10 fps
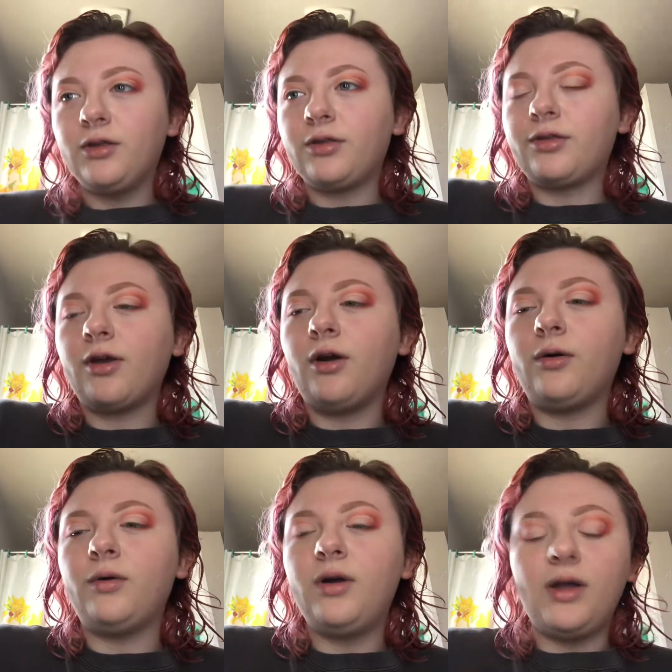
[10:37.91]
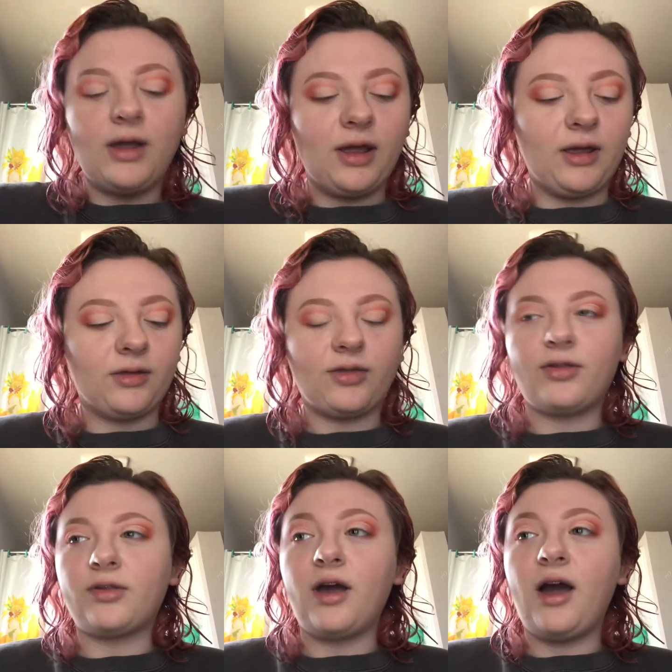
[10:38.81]
So
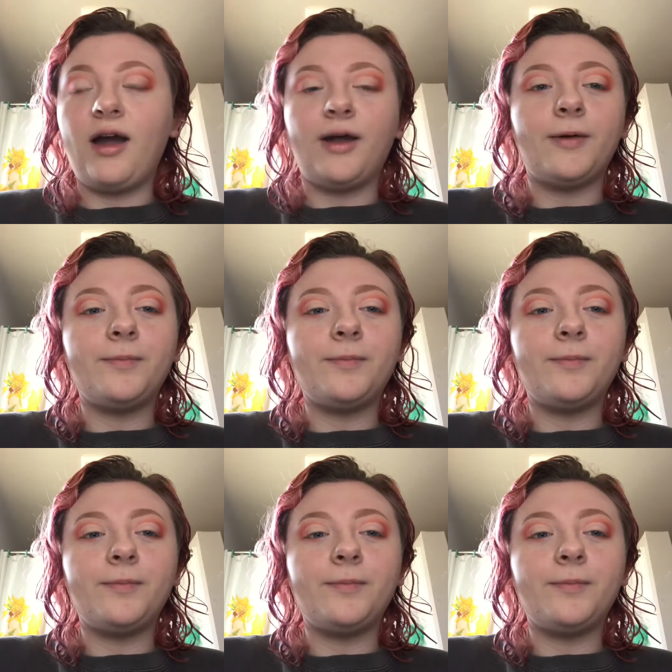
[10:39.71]
it's got